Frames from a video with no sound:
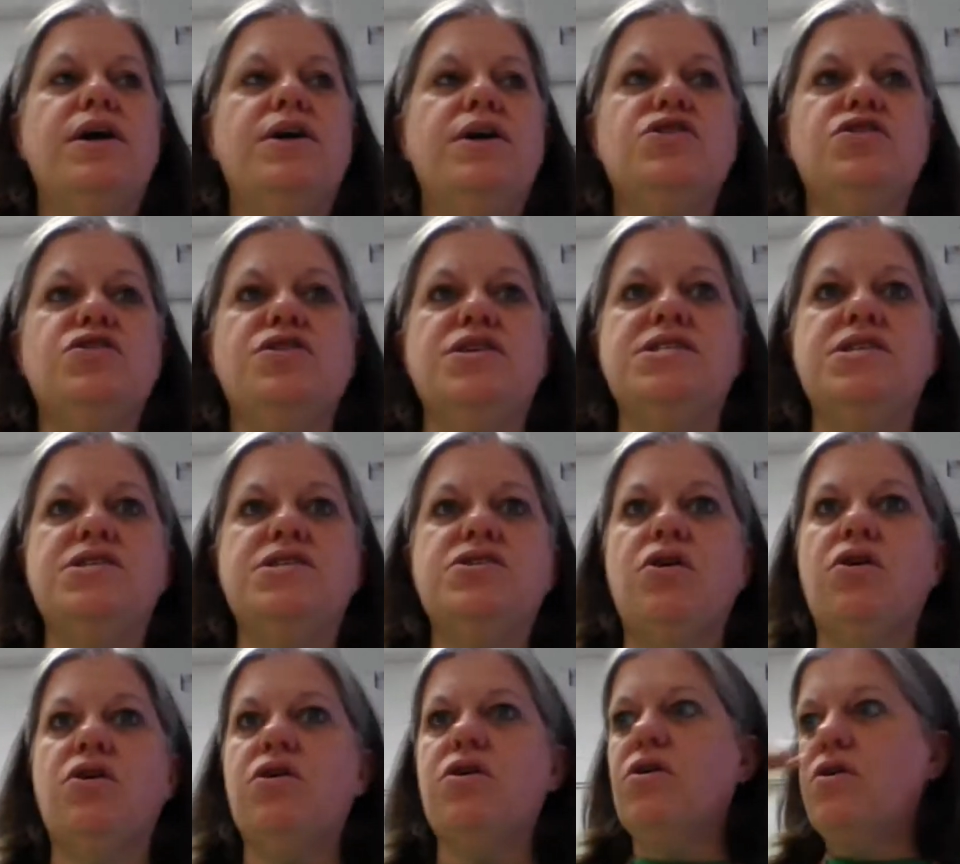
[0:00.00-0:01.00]
So this is
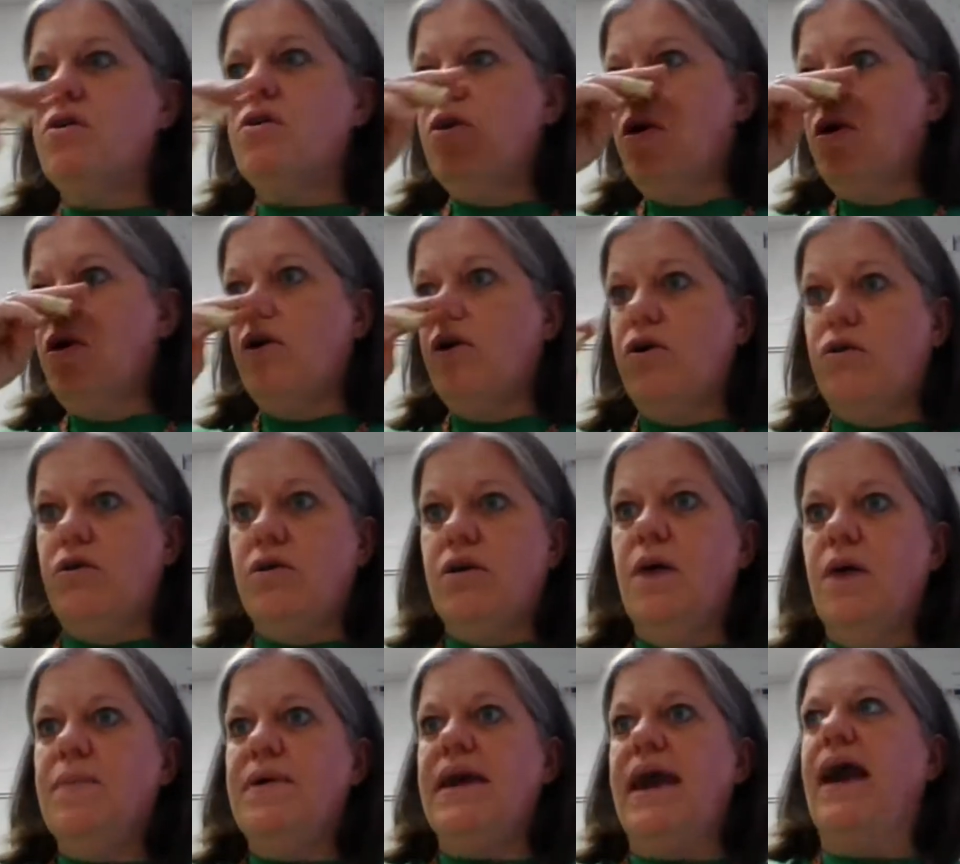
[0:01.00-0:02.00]
her her
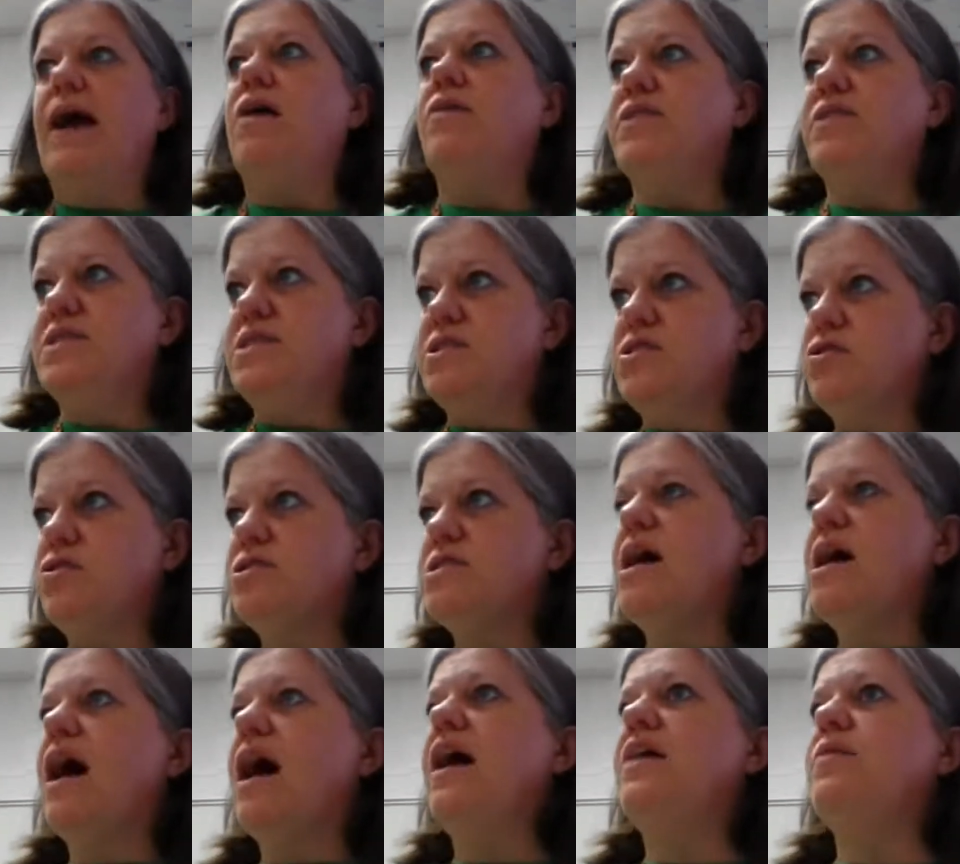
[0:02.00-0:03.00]
coming out. This is her
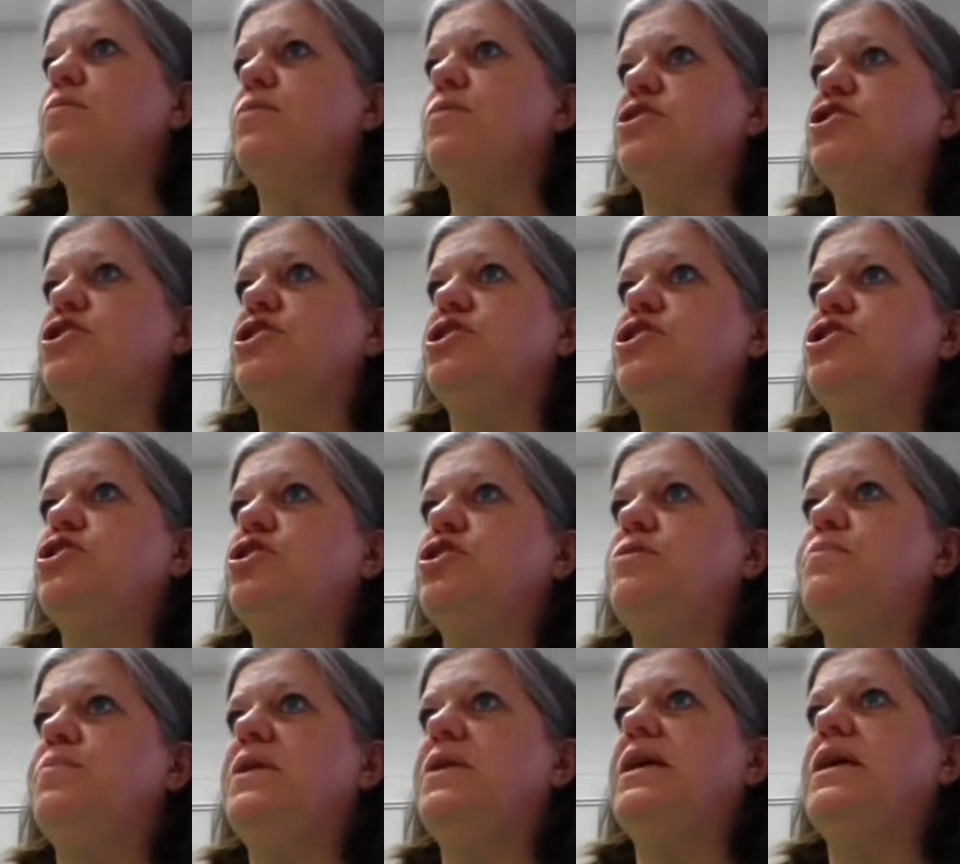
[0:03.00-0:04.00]
time when she
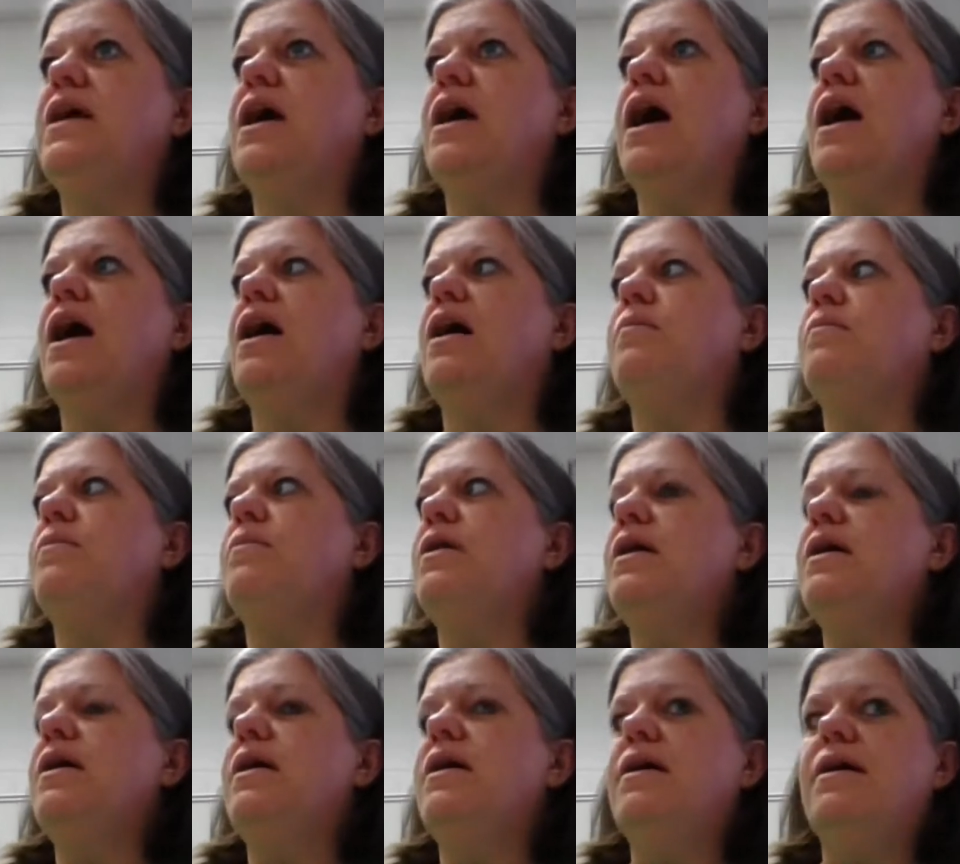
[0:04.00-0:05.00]
should be, um,
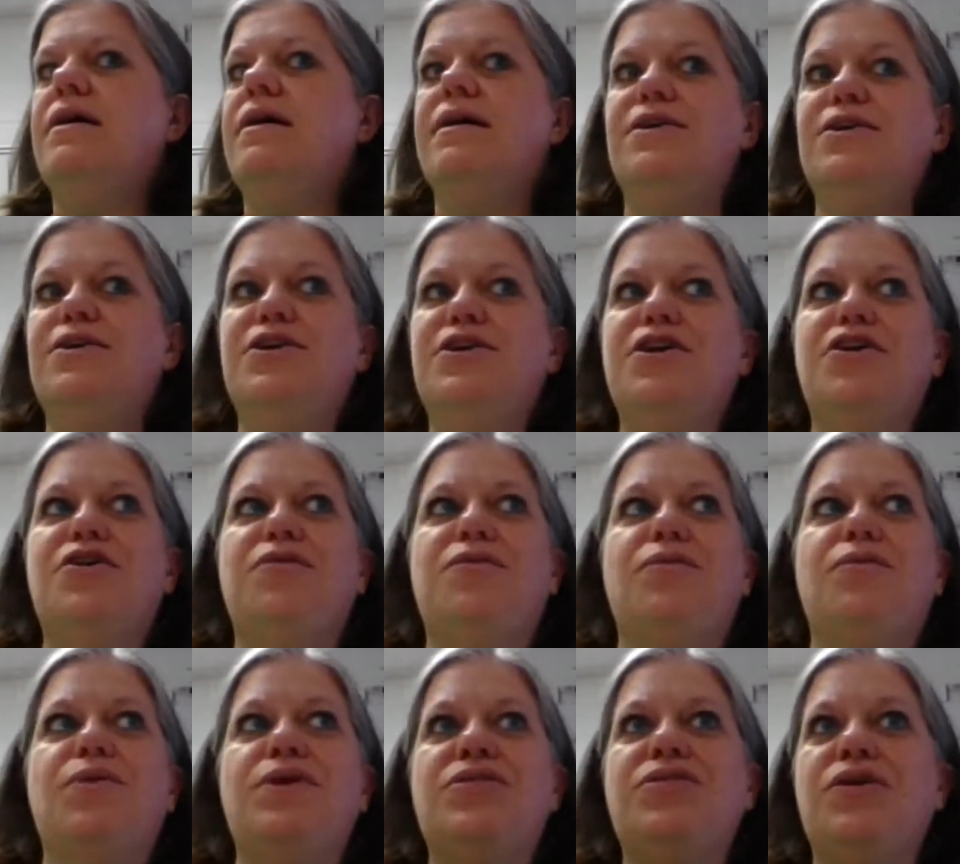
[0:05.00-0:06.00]
you know,
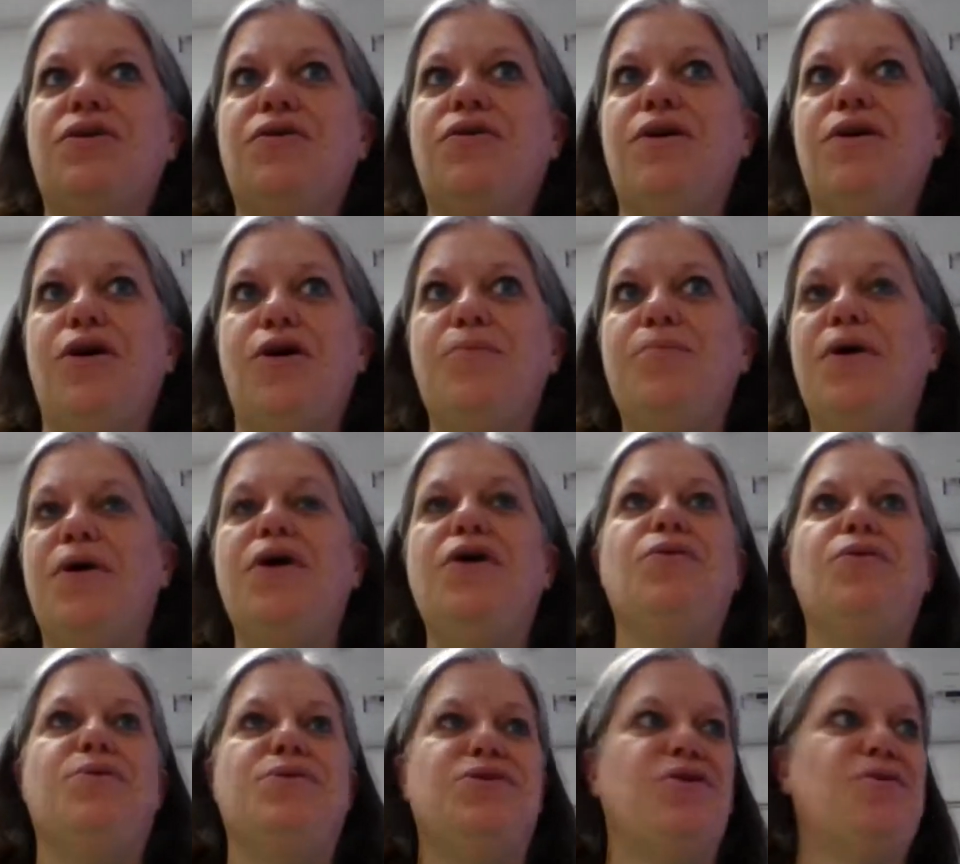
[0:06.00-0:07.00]
with her her
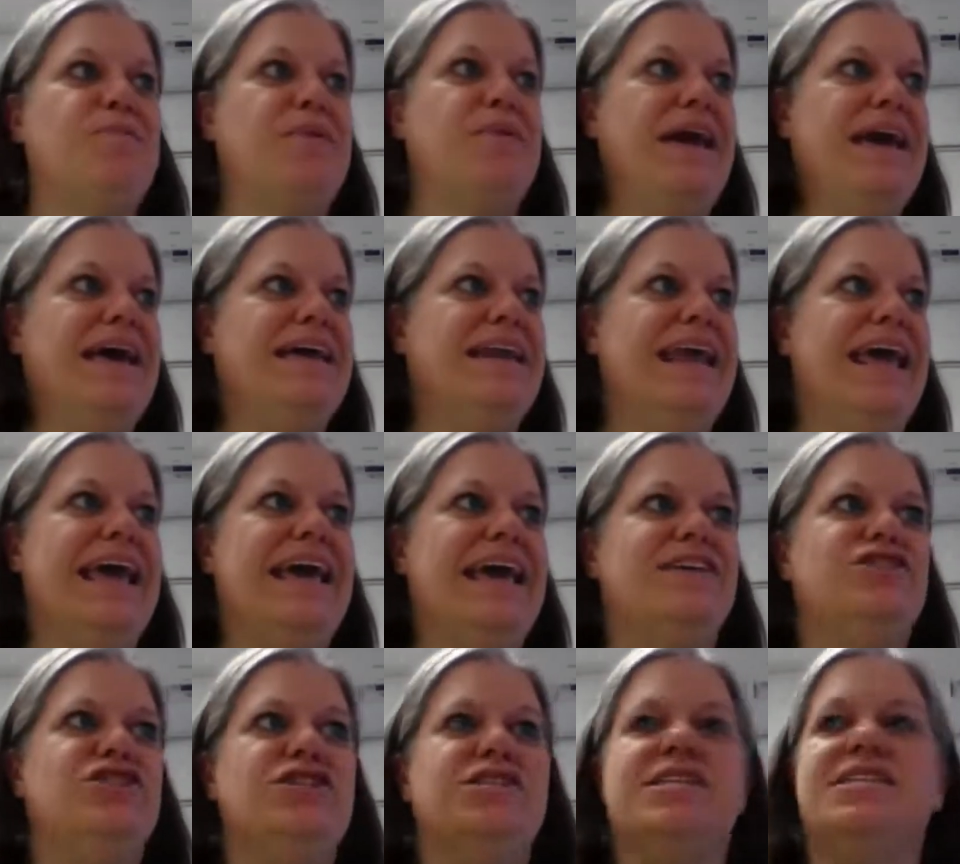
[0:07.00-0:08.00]
beau, with her man,
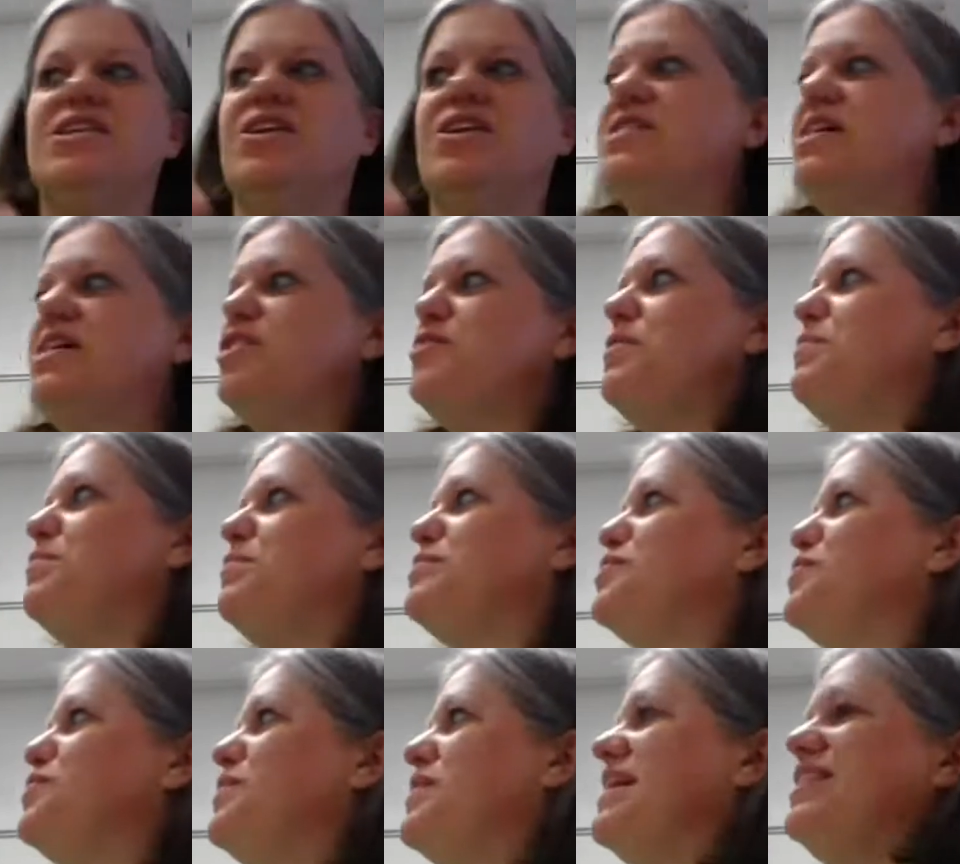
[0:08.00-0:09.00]
and she sees all these other people
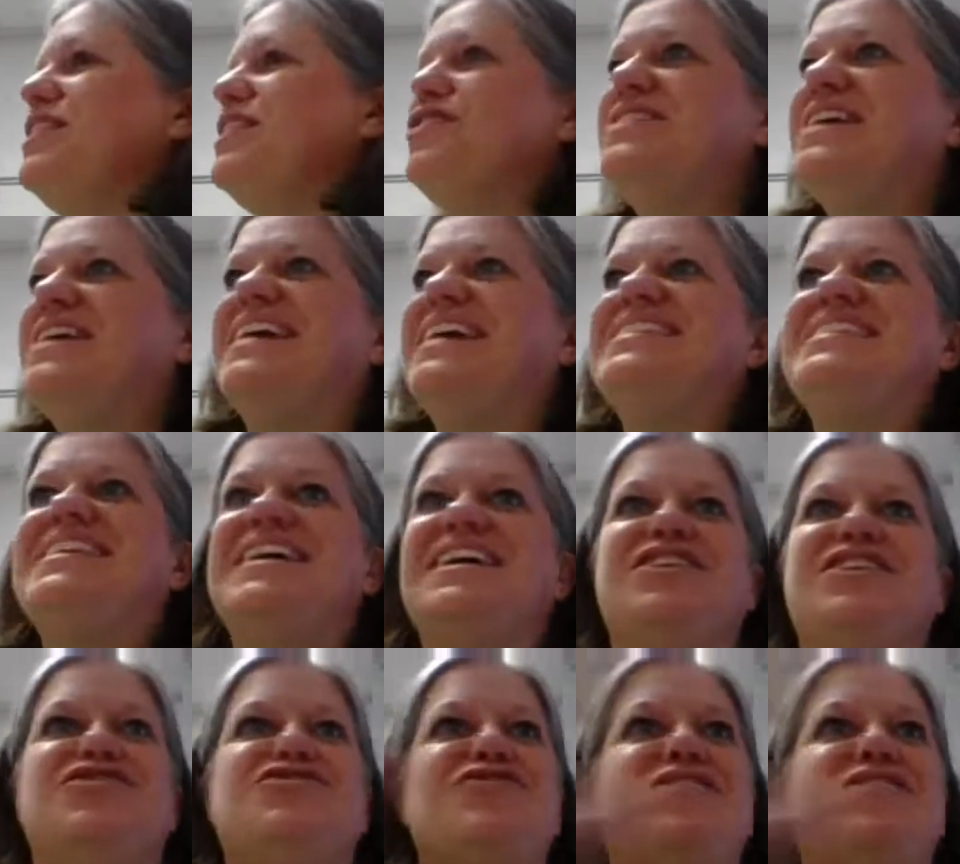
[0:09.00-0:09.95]
doing it, and they're dancing and they're